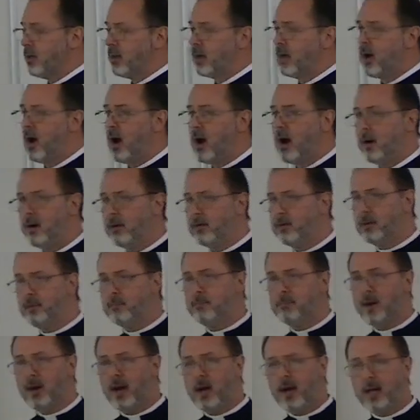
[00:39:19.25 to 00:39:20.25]

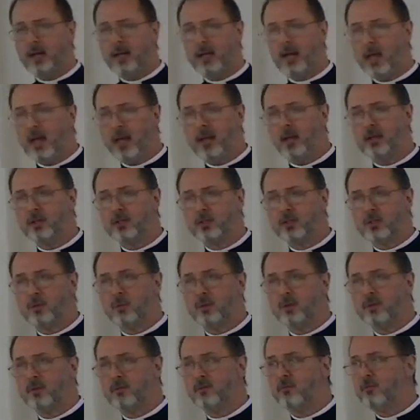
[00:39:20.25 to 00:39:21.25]
guarded by an angel
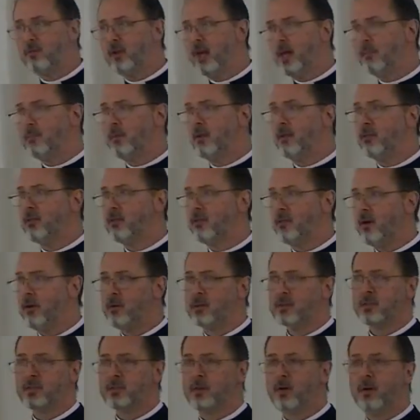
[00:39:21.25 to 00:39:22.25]
with the flaming
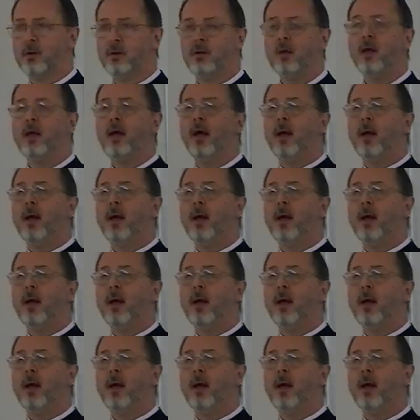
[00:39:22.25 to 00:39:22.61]
sword.